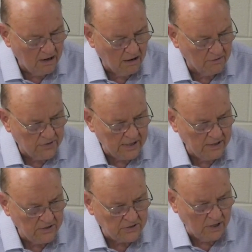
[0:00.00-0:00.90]
are
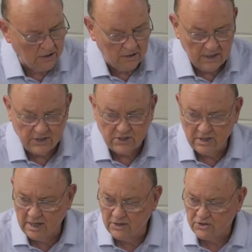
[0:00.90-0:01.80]
things that are
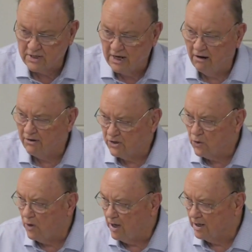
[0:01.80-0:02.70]
listed as the character
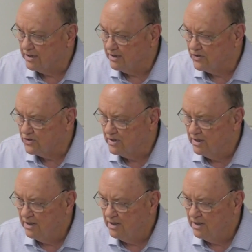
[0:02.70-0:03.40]
qualities